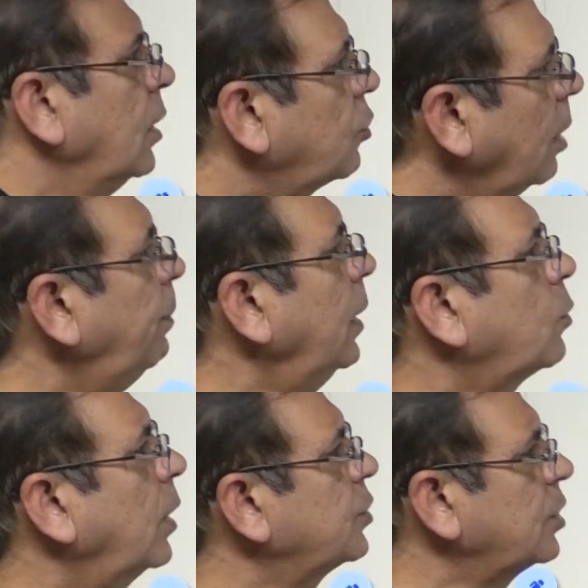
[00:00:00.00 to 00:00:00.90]
Simple
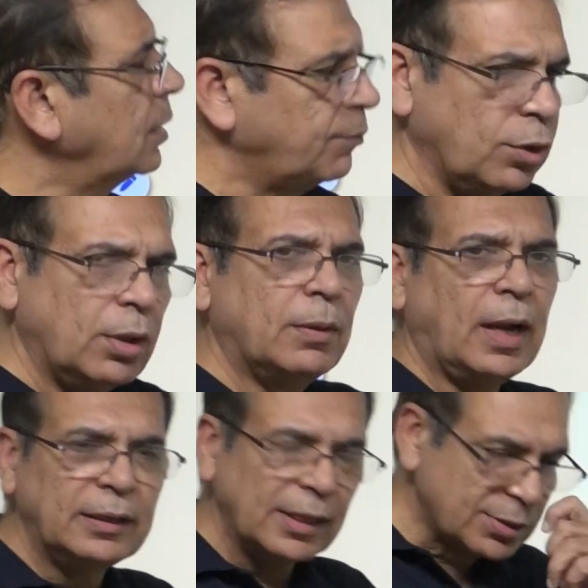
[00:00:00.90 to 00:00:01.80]
question if you didn't
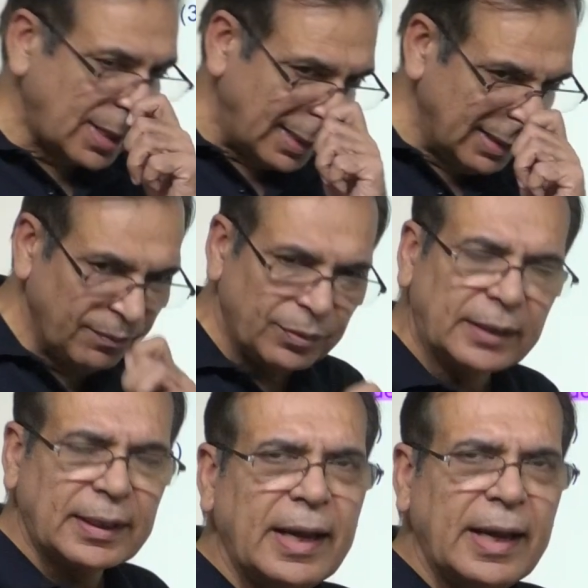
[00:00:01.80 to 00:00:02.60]
understand that a